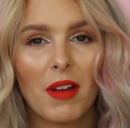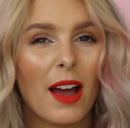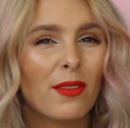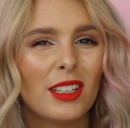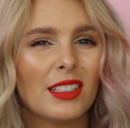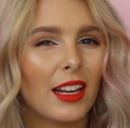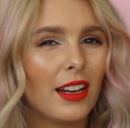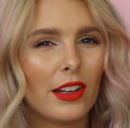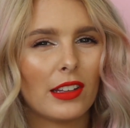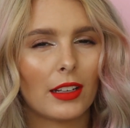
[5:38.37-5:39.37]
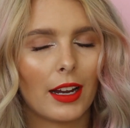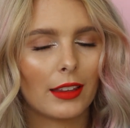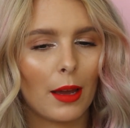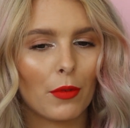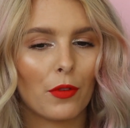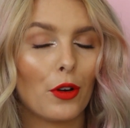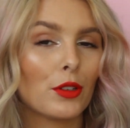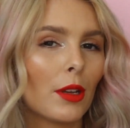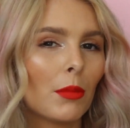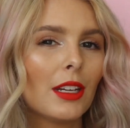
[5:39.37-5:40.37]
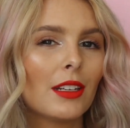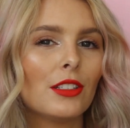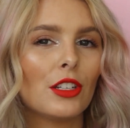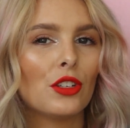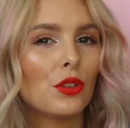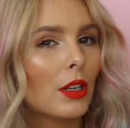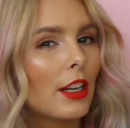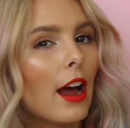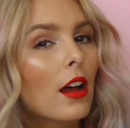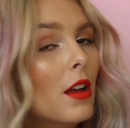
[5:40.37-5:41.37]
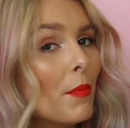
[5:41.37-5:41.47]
I haven't really done anything like that before. So I'm gonna continue doing that.